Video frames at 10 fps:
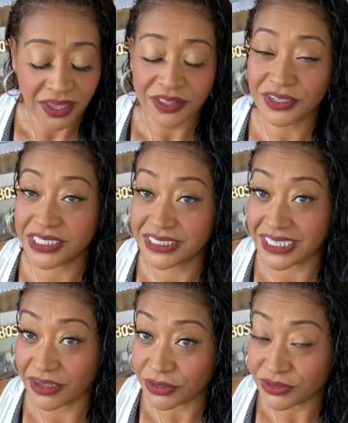They're going
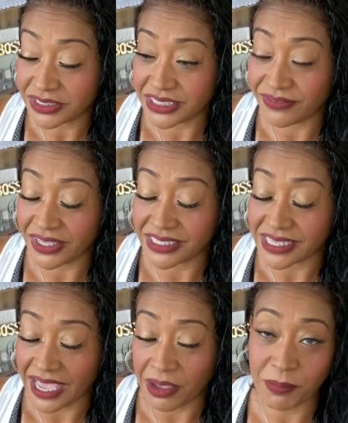to download the CVS
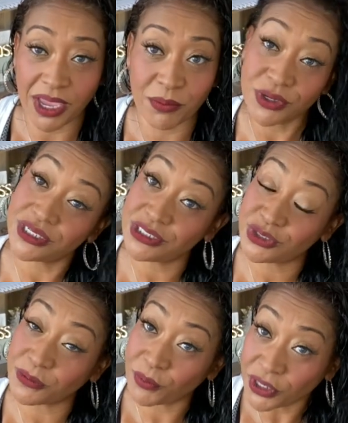app, and we're going to
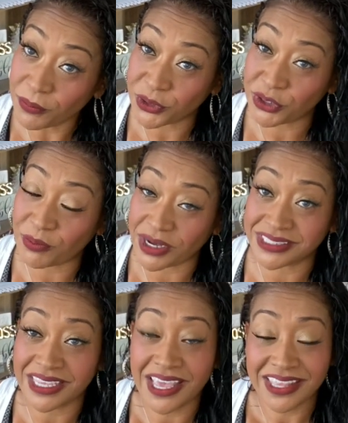use some printable coupons